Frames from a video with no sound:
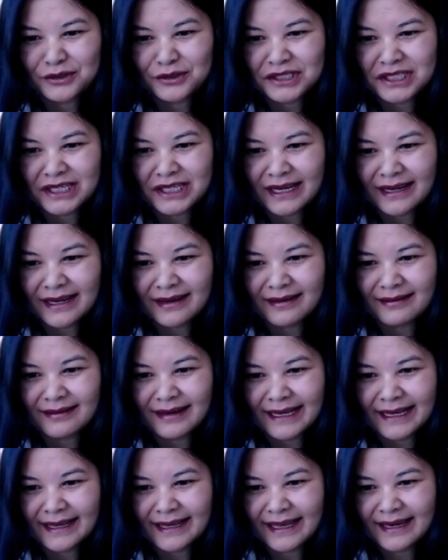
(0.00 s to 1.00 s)
can you
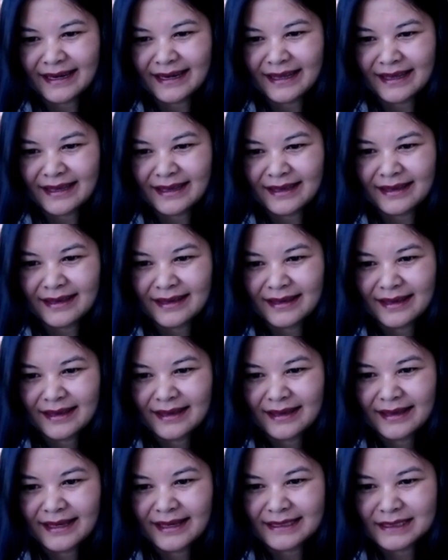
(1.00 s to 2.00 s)
share like any
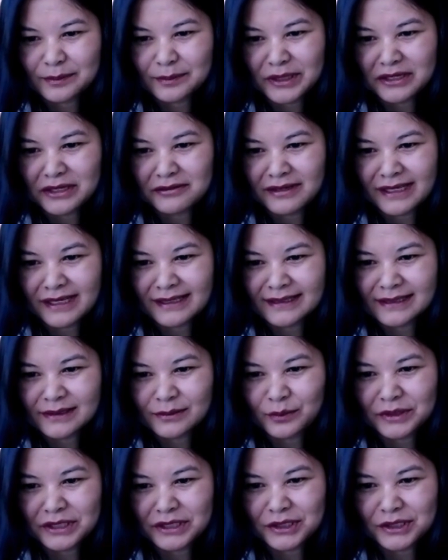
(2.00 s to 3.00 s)

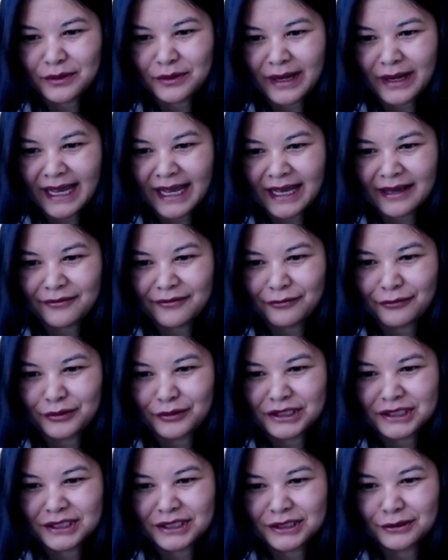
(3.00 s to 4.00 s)
experience what you have,
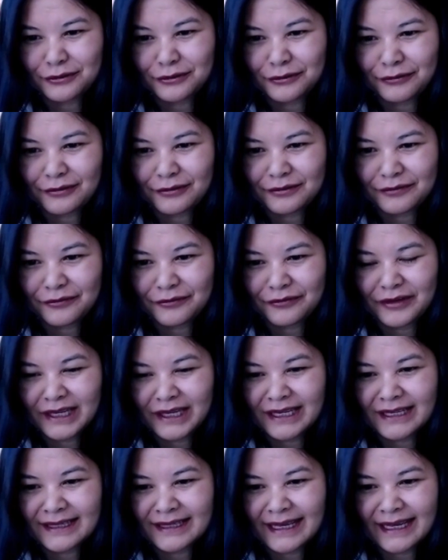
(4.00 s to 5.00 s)
which you
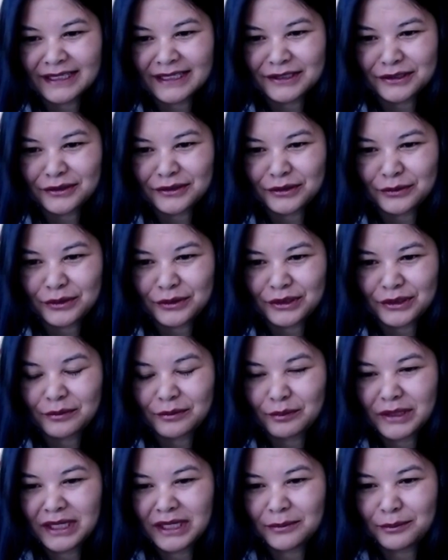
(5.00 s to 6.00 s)
feel that,
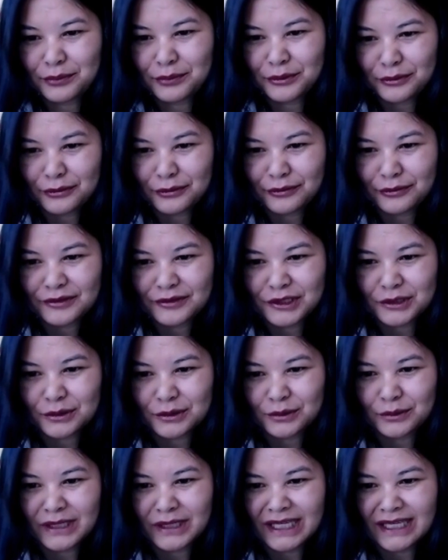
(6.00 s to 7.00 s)
could be improved
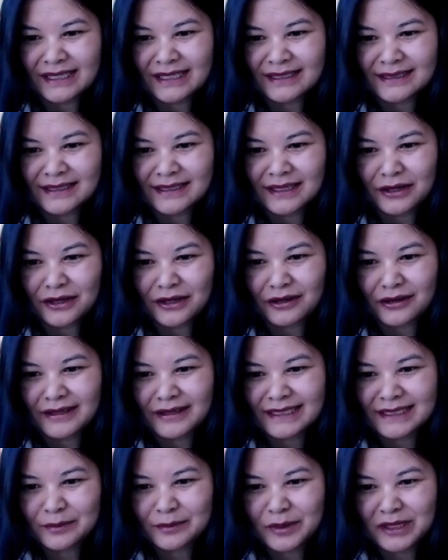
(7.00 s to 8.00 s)
to ease
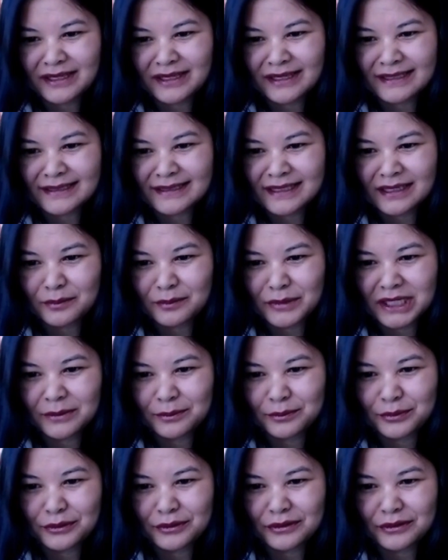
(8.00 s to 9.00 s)
your experience
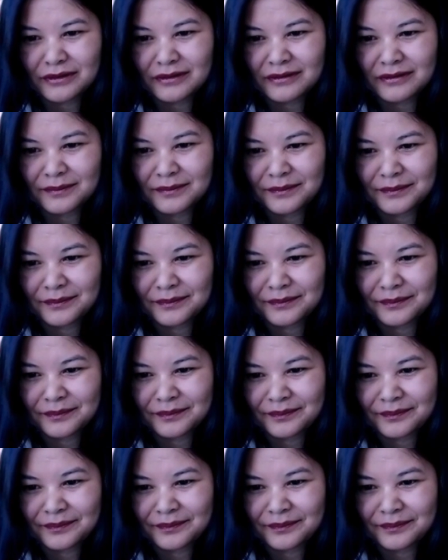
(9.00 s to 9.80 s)
in Manipur?